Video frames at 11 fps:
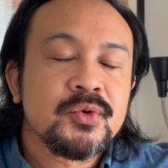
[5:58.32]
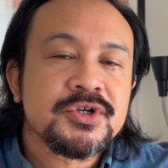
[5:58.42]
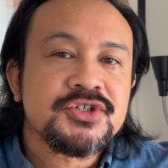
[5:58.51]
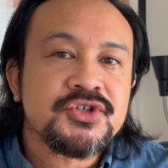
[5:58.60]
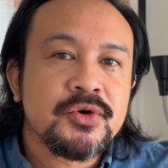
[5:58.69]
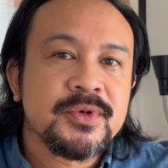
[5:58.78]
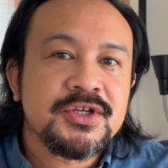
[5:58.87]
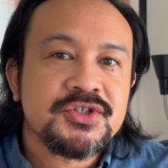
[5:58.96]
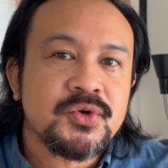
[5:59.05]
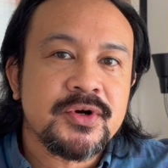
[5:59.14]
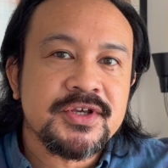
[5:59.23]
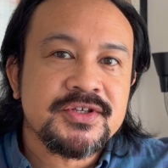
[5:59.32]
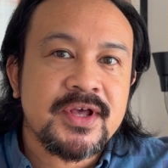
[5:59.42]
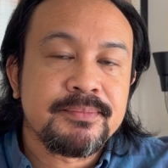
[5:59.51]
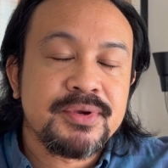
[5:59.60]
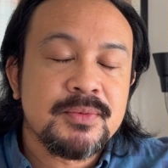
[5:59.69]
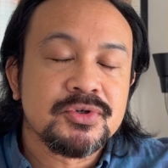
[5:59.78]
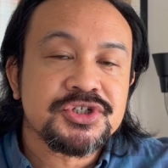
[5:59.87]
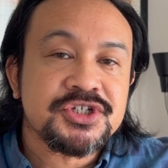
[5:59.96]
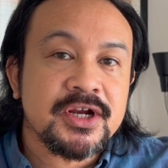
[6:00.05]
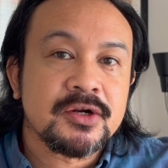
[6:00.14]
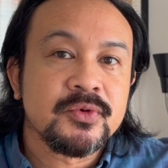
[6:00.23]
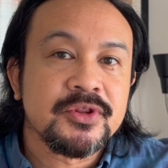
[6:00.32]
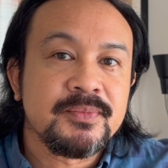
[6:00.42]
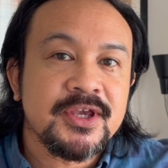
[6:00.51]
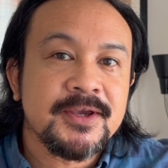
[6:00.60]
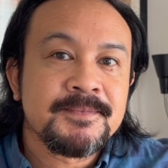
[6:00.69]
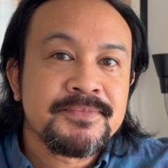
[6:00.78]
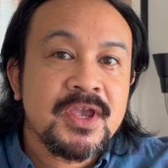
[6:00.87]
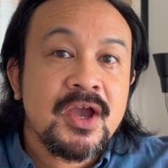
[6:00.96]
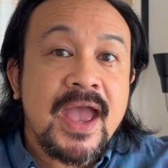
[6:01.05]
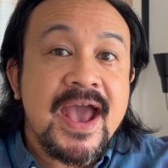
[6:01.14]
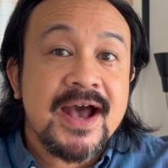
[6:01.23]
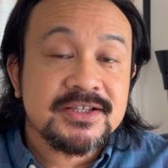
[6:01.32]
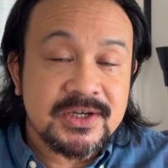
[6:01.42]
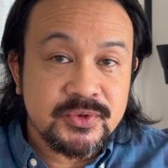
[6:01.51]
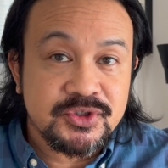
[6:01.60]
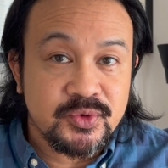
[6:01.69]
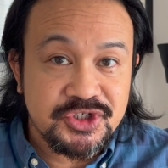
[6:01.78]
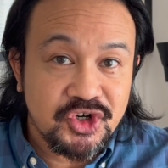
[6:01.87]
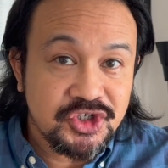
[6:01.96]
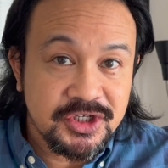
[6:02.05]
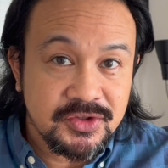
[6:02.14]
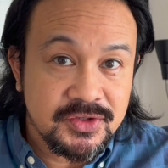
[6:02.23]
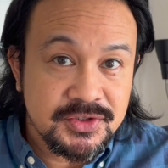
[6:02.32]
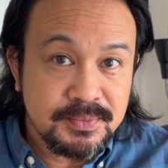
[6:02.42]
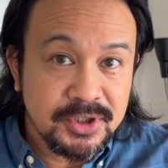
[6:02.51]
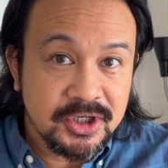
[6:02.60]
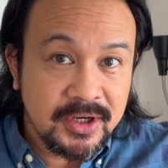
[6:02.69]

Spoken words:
so many stories that people shared with me as I was researching this book